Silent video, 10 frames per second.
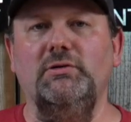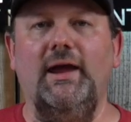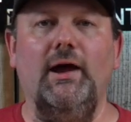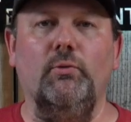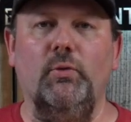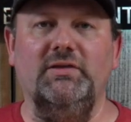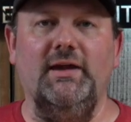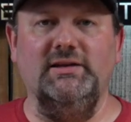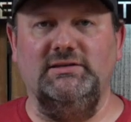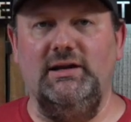down with
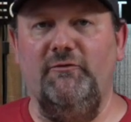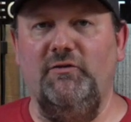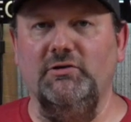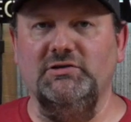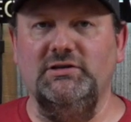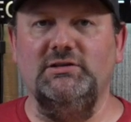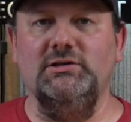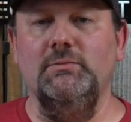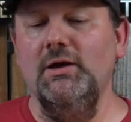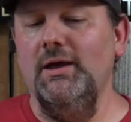that stay afield
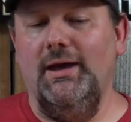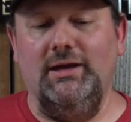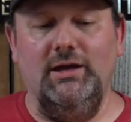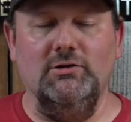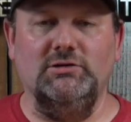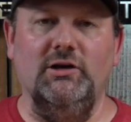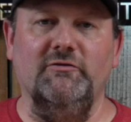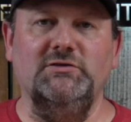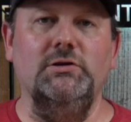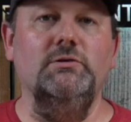system and get
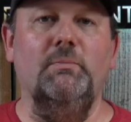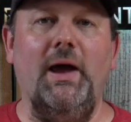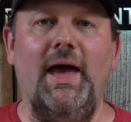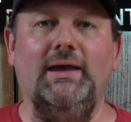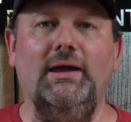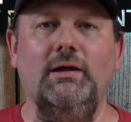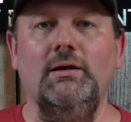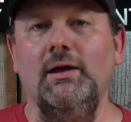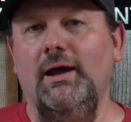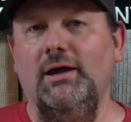yourself tuned back in
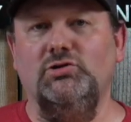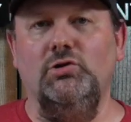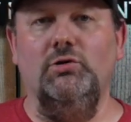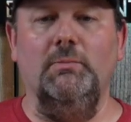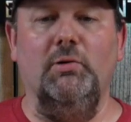and shooting